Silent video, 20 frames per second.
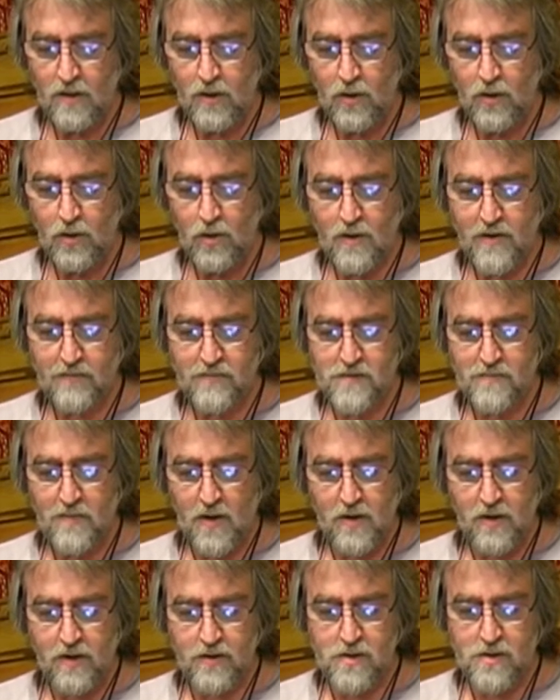who have
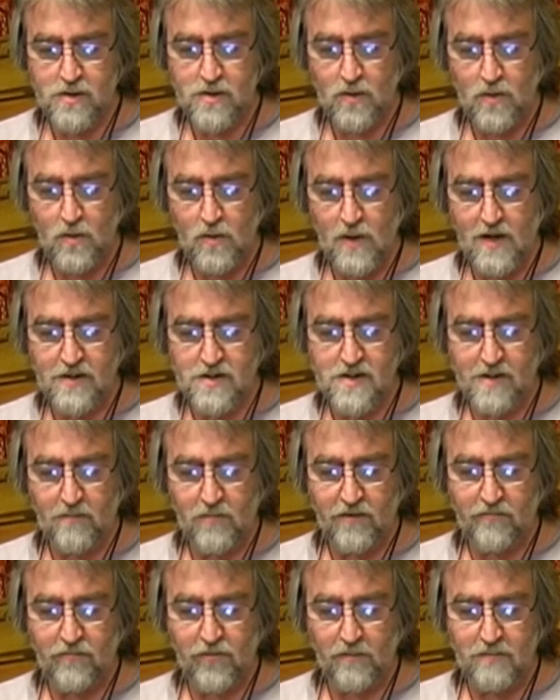spoken to
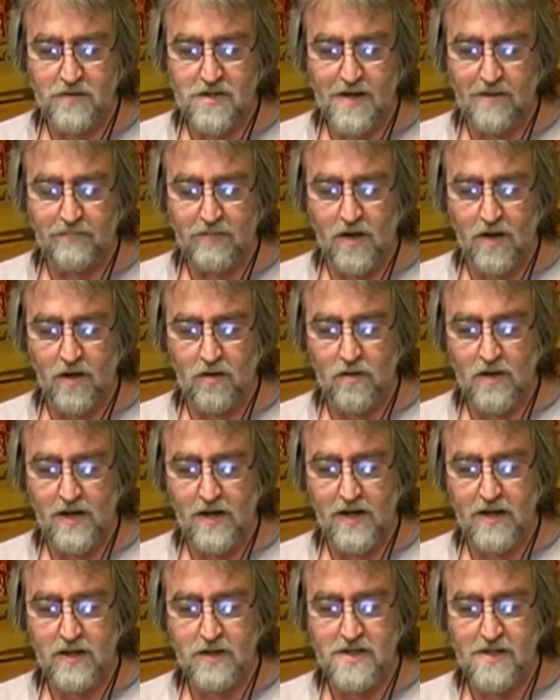someone from TEPCO,
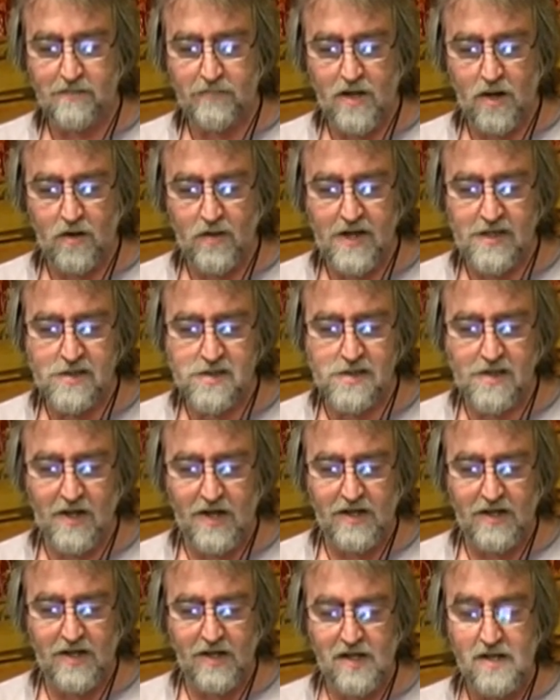a TEPCO
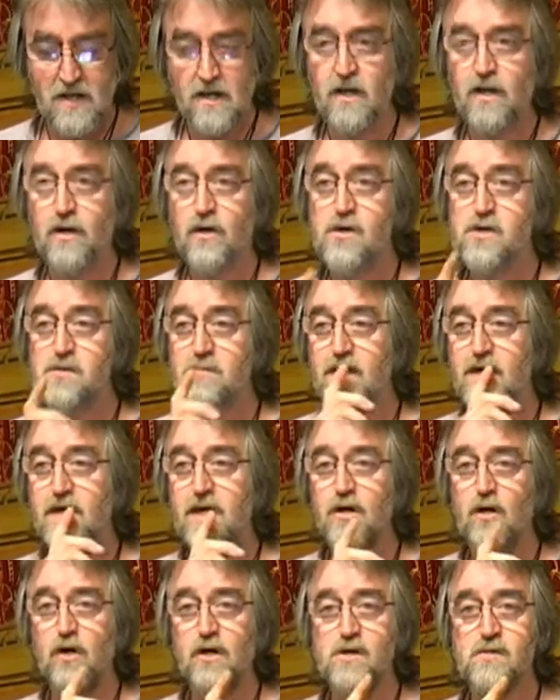insider, who's speaking
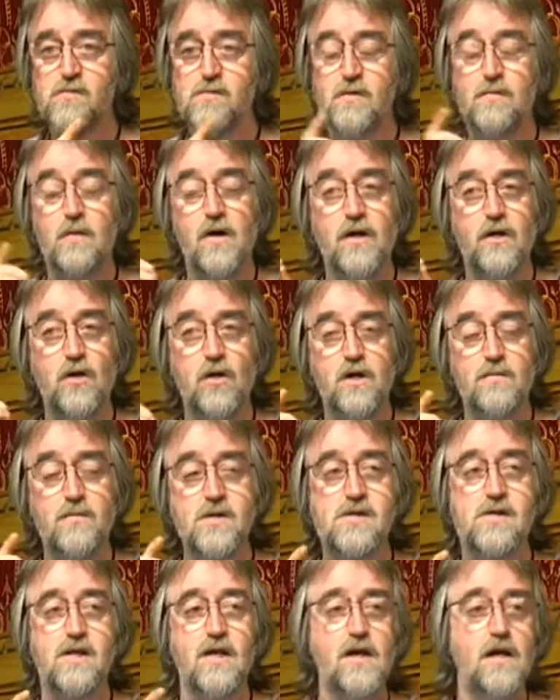anonymous,
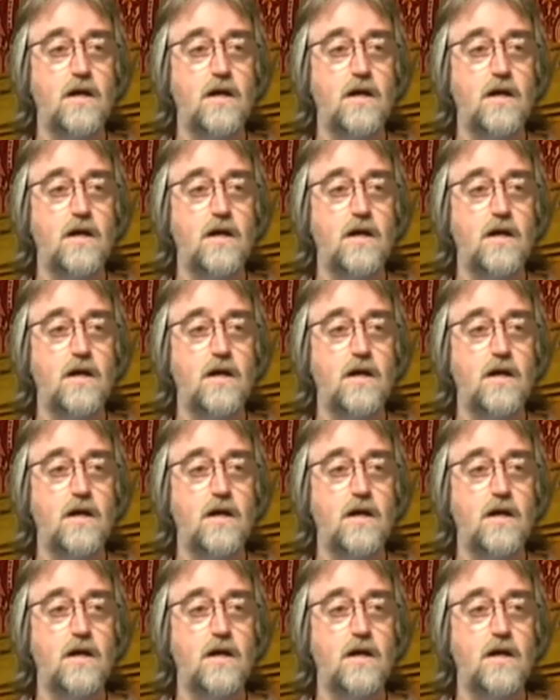anonymously.